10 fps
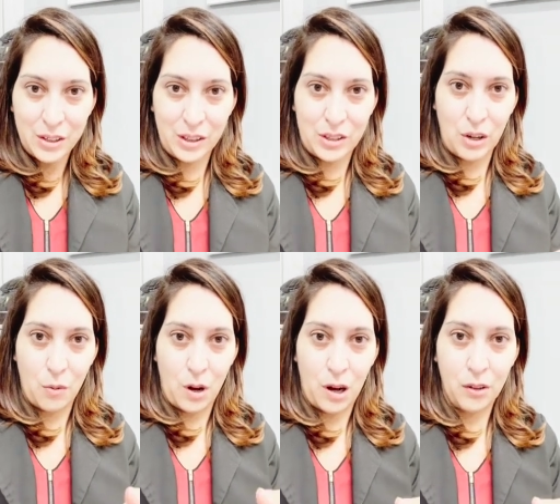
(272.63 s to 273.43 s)

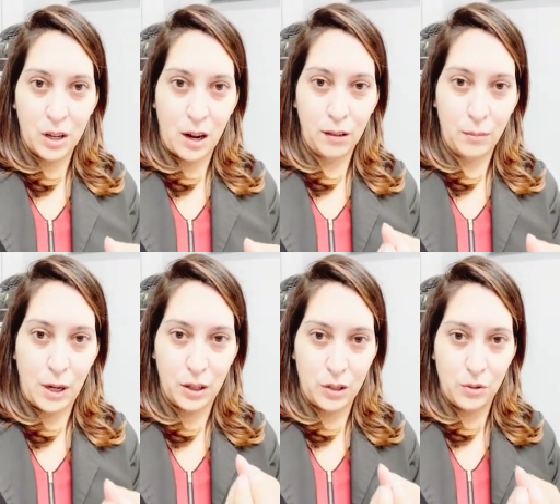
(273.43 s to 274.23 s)
So all the color
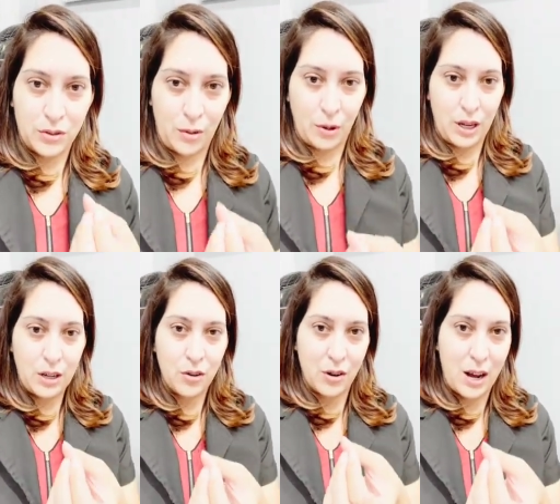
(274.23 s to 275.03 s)
molecules that were
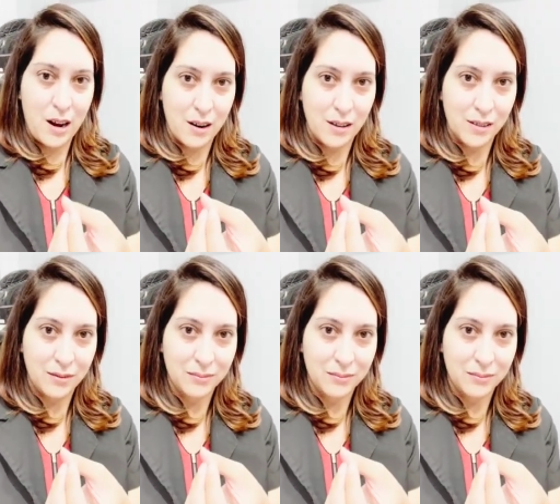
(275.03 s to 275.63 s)
in your hair